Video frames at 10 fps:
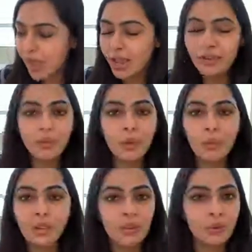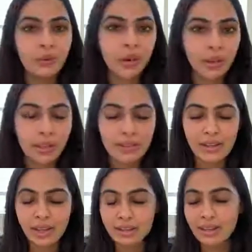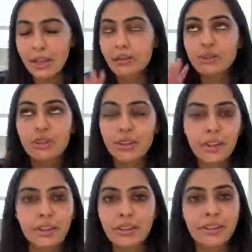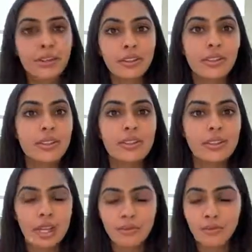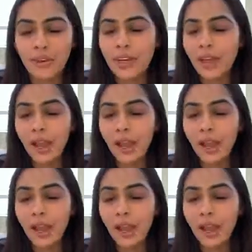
I don't know what you would call that tactic. I'm sure that there's a name for it.